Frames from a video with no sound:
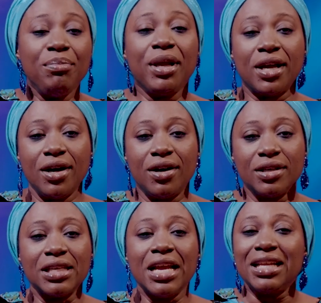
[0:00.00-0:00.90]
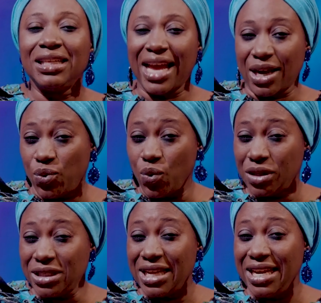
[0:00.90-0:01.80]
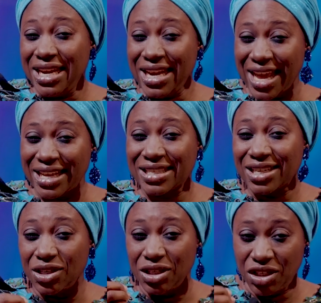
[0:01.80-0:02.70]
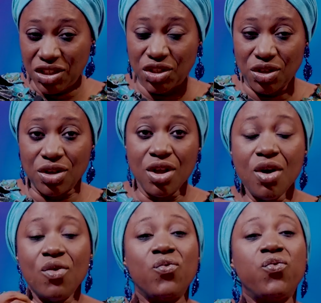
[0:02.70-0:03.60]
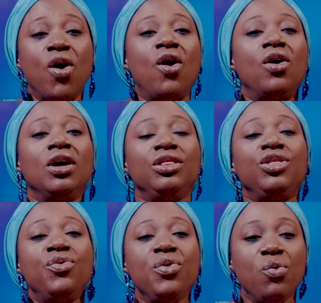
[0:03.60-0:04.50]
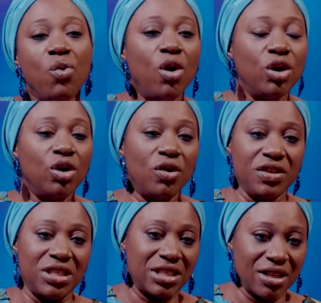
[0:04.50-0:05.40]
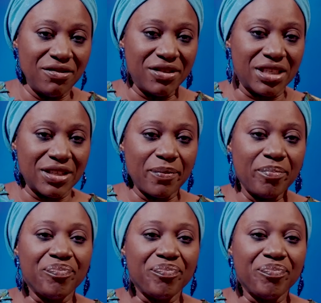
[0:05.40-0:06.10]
because that was the next condition for the reward of his service.